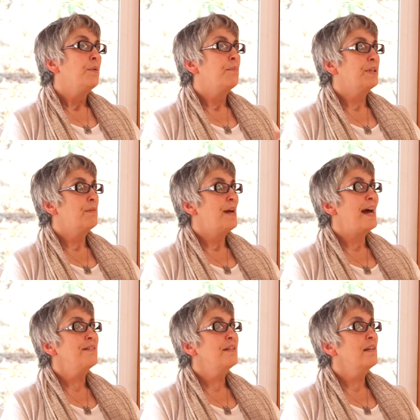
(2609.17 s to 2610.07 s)
But the
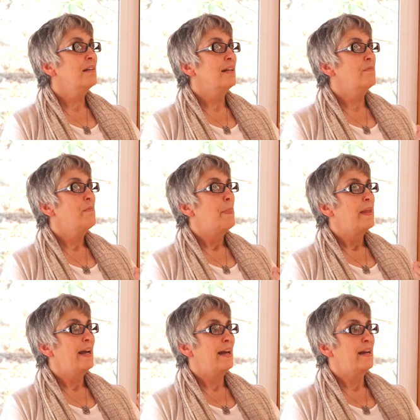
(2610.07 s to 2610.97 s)
masculine
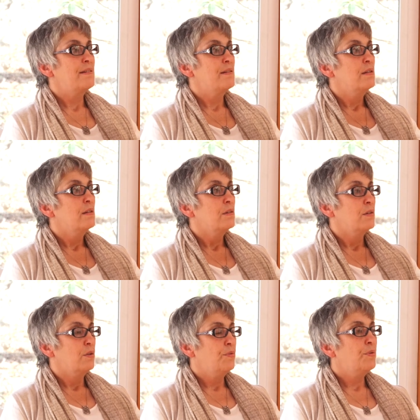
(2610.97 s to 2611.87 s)
has
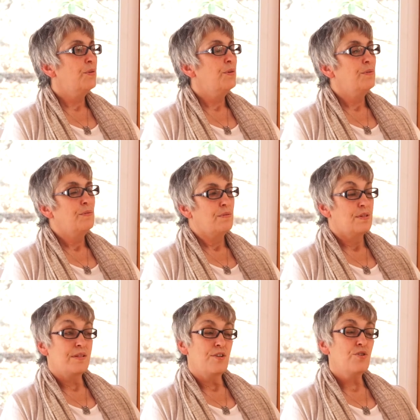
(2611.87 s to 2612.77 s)
over
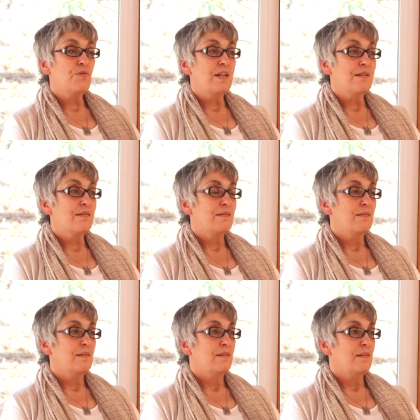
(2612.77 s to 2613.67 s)
the centuries,
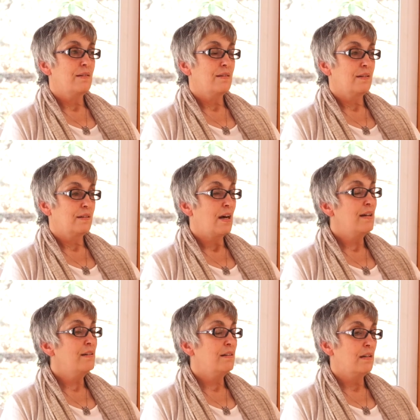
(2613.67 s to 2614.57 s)

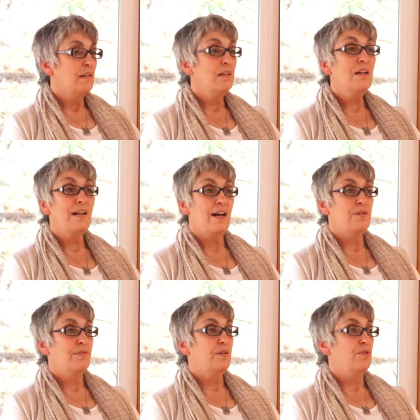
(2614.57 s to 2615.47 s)
gotten a little out
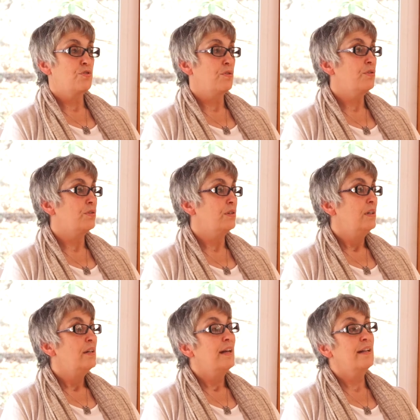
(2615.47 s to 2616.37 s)
of control
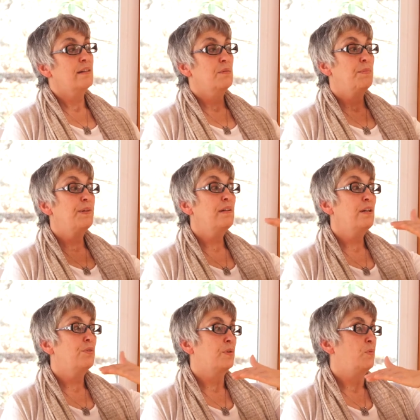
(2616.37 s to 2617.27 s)
and completely
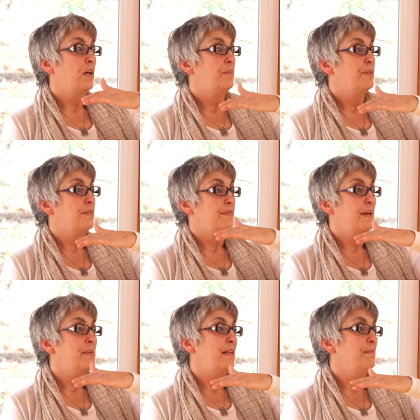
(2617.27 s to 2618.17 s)
overwhelmed the
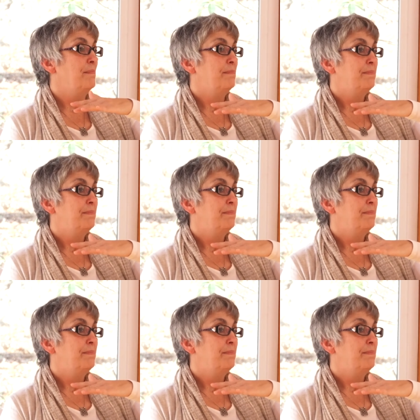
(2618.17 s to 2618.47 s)
feminine.